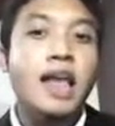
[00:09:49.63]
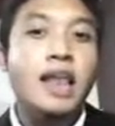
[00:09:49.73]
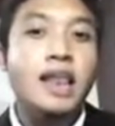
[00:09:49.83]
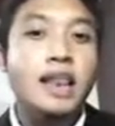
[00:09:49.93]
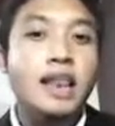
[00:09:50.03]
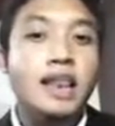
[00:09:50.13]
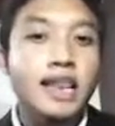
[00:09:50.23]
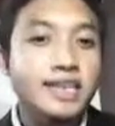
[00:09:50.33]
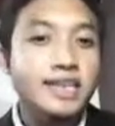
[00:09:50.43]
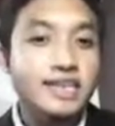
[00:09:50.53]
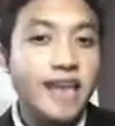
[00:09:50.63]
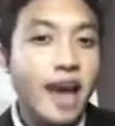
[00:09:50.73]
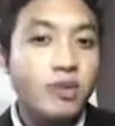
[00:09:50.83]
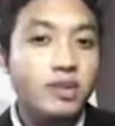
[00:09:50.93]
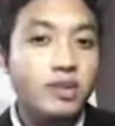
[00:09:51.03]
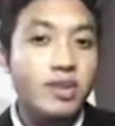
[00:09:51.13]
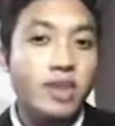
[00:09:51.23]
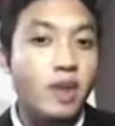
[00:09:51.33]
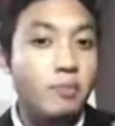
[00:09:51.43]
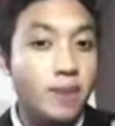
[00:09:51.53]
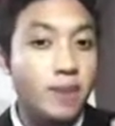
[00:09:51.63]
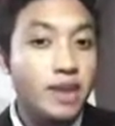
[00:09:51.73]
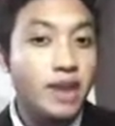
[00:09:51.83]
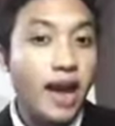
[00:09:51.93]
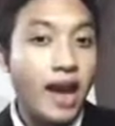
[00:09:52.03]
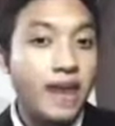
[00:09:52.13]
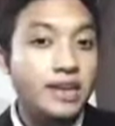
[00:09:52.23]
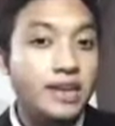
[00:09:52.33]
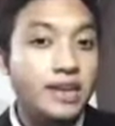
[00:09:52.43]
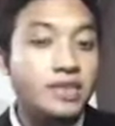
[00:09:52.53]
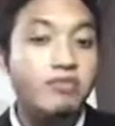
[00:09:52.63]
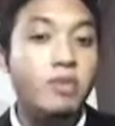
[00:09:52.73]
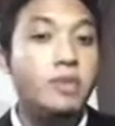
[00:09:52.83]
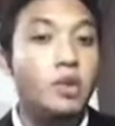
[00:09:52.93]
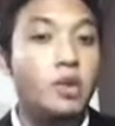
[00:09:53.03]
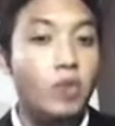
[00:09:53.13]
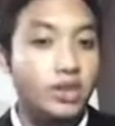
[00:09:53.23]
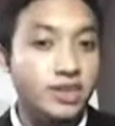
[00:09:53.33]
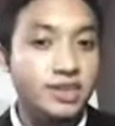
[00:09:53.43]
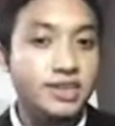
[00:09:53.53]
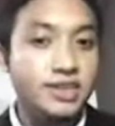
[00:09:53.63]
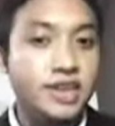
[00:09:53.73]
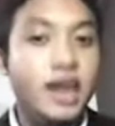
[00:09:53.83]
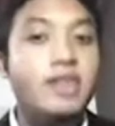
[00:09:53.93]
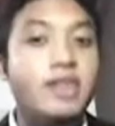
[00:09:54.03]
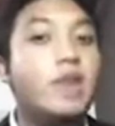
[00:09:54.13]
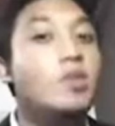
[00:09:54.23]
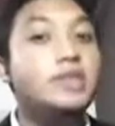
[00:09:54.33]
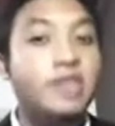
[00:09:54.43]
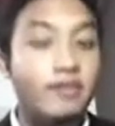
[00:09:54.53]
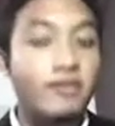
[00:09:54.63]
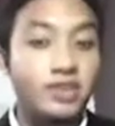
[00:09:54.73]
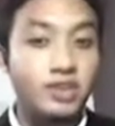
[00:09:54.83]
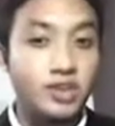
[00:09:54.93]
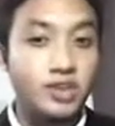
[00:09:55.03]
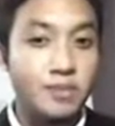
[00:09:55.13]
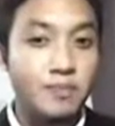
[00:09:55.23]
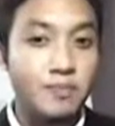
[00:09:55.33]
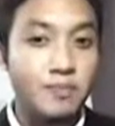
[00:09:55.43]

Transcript: list out their main ideas from the questions that was given to them.